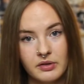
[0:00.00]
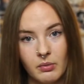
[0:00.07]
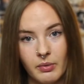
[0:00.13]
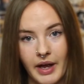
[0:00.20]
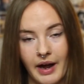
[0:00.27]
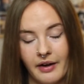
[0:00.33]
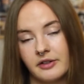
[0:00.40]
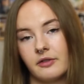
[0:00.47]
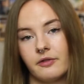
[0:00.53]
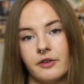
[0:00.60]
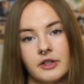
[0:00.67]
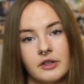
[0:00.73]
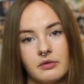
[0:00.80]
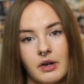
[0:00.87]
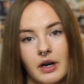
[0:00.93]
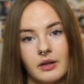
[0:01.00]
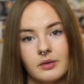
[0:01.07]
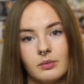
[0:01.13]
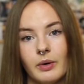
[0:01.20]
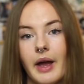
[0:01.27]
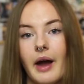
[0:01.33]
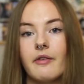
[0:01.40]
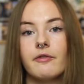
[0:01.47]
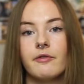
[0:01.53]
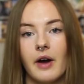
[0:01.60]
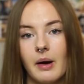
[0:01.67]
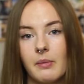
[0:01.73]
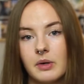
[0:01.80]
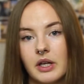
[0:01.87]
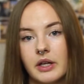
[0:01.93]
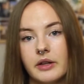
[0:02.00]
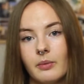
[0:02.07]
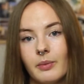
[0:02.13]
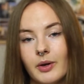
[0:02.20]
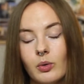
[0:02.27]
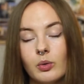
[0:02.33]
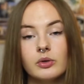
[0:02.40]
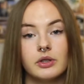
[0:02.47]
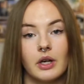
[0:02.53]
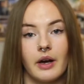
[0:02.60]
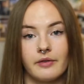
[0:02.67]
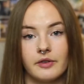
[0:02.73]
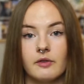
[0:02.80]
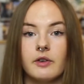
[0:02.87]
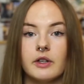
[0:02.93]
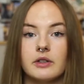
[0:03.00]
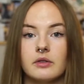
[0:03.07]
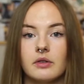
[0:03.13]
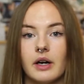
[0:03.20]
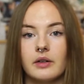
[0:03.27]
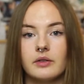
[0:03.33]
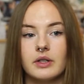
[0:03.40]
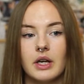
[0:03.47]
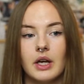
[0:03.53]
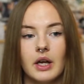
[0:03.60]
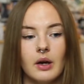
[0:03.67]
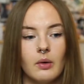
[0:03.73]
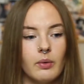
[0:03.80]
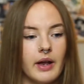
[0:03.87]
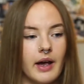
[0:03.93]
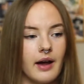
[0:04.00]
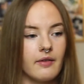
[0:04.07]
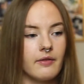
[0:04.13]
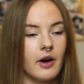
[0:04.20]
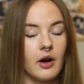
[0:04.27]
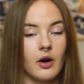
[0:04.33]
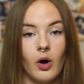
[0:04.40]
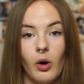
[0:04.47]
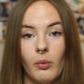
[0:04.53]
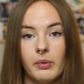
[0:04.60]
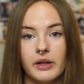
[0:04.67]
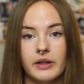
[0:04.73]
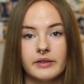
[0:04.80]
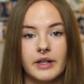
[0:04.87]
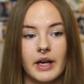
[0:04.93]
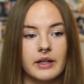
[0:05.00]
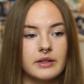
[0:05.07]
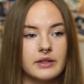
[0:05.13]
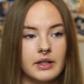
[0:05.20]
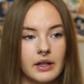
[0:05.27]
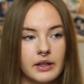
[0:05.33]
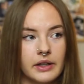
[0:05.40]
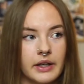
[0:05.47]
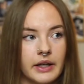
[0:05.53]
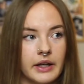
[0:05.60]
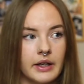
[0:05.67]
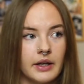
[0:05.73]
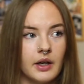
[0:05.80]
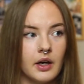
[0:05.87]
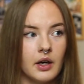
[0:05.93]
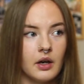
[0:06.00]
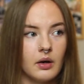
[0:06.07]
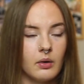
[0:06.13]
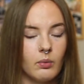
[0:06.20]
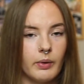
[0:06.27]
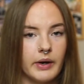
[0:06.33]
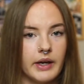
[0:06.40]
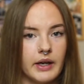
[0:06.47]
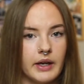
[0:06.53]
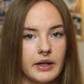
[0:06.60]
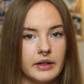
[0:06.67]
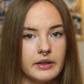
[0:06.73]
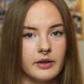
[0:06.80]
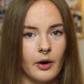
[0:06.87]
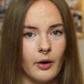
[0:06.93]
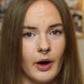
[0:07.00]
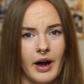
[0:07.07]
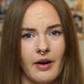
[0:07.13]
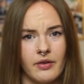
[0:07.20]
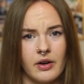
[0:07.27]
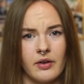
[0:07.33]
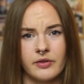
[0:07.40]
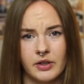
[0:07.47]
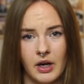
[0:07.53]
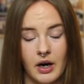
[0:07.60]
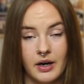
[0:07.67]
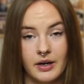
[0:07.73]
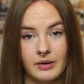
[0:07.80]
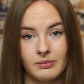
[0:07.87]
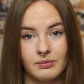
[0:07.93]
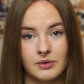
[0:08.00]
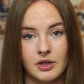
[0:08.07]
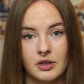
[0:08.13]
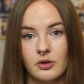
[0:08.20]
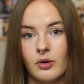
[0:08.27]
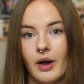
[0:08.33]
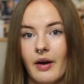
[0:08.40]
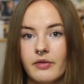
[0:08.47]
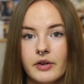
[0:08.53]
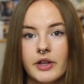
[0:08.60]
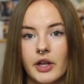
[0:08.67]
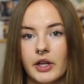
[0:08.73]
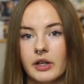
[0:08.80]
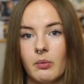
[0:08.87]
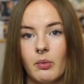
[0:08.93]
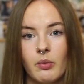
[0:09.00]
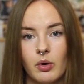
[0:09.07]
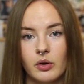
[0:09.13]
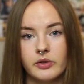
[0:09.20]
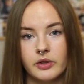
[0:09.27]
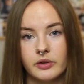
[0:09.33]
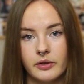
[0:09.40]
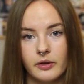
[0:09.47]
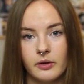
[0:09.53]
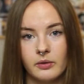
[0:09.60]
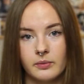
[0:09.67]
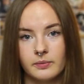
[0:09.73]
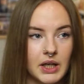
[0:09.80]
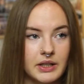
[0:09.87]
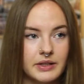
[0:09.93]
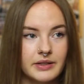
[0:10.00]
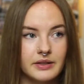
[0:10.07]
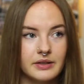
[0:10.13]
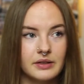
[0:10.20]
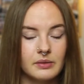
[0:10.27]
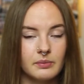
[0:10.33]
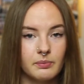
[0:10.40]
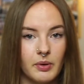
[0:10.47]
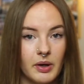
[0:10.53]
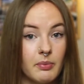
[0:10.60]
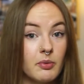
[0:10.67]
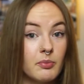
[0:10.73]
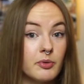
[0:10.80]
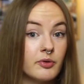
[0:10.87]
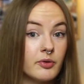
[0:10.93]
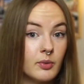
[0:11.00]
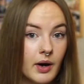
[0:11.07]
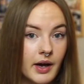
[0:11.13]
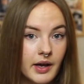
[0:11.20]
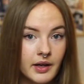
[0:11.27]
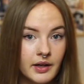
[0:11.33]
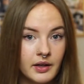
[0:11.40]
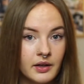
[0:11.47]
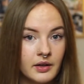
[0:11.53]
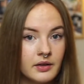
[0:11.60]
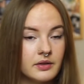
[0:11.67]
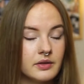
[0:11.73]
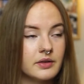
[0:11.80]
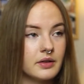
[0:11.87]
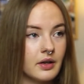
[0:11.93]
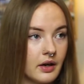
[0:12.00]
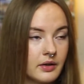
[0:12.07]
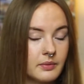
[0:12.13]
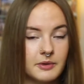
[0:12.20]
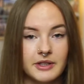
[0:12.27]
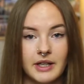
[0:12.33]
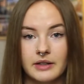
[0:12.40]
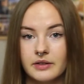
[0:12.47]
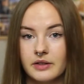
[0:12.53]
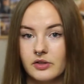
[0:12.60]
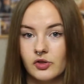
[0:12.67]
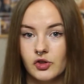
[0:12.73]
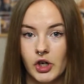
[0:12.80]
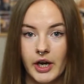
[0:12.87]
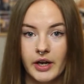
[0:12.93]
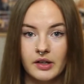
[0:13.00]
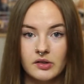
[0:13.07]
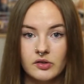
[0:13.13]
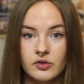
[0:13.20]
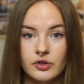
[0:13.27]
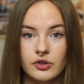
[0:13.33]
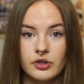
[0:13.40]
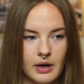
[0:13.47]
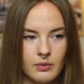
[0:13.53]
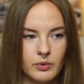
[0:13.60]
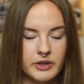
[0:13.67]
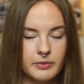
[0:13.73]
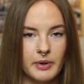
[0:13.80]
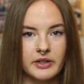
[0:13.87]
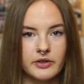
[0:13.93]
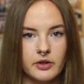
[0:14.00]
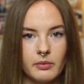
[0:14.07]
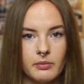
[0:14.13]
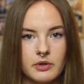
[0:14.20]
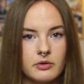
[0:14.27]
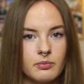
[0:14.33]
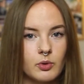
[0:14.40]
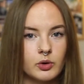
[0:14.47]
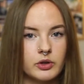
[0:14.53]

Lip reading: that we have to fit around. We have family that we also have to fit around. We have our hobbies, and suddenly we don't have enough time to do everything that we want to do. Plus, people move away, circumstances change, and we spend so much more